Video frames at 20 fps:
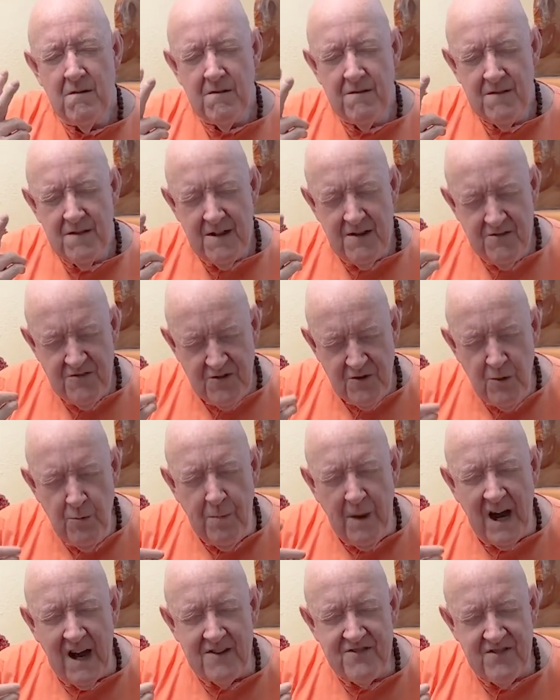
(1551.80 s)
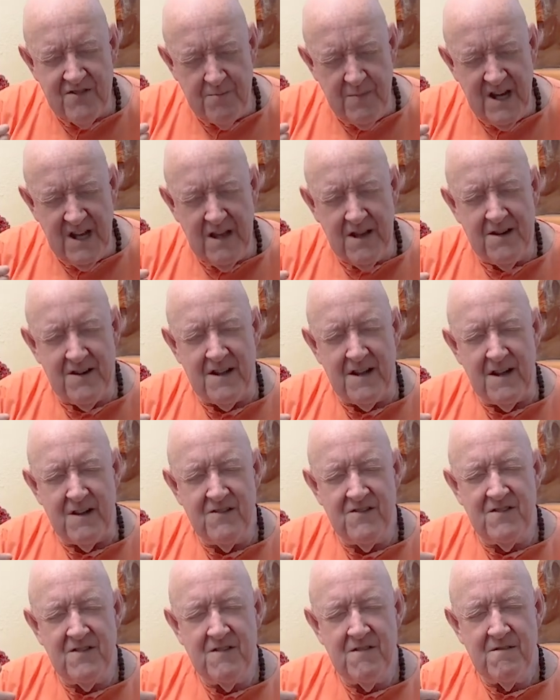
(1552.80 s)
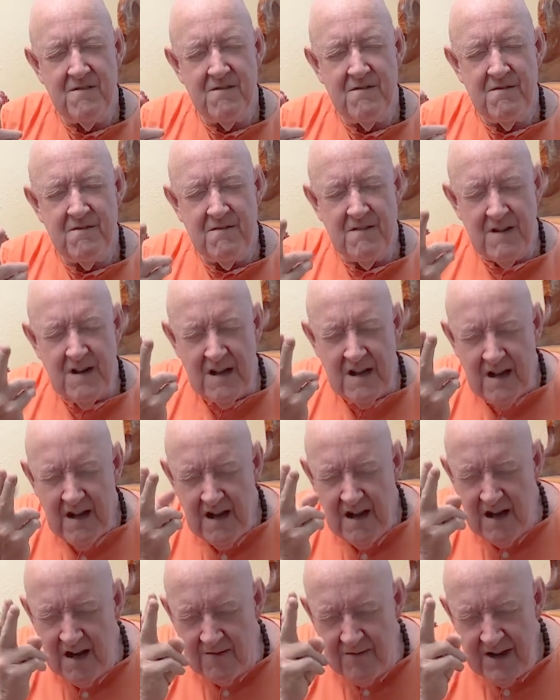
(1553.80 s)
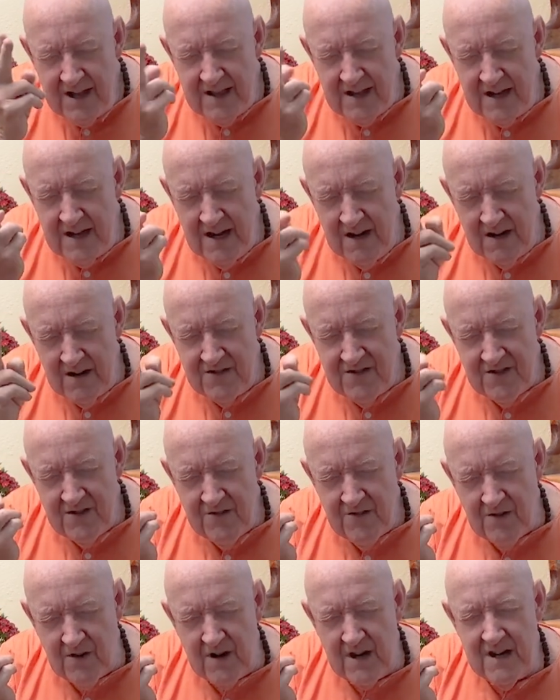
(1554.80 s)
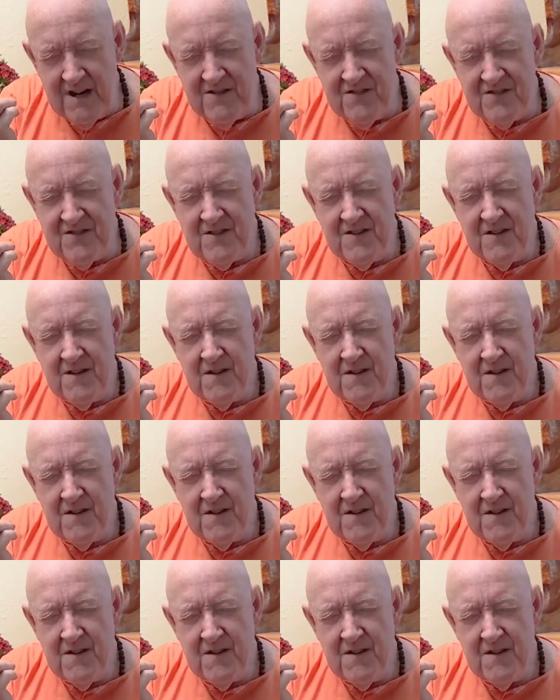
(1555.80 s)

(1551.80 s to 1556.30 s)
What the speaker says: these two possibilities. Everything here is a choice.